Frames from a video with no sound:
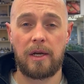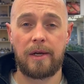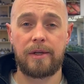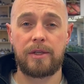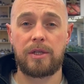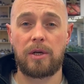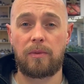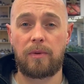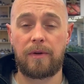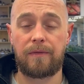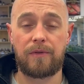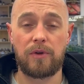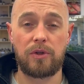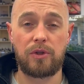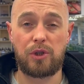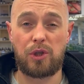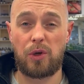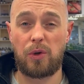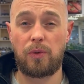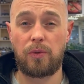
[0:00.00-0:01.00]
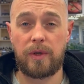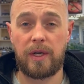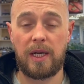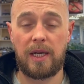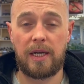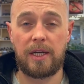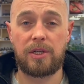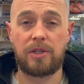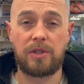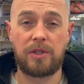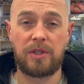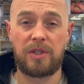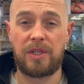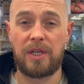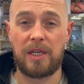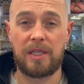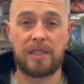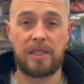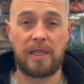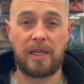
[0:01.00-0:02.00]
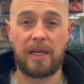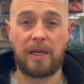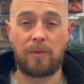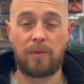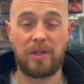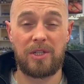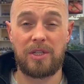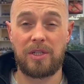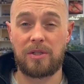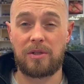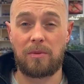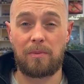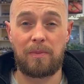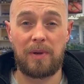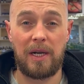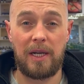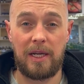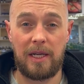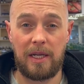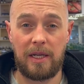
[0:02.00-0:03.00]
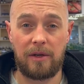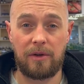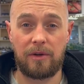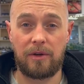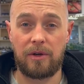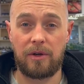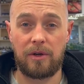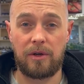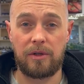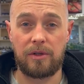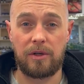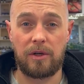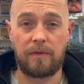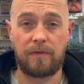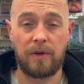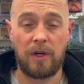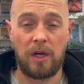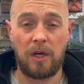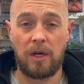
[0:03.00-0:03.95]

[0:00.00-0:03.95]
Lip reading: So we've done 2 collections yesterday, which is completely unheard of.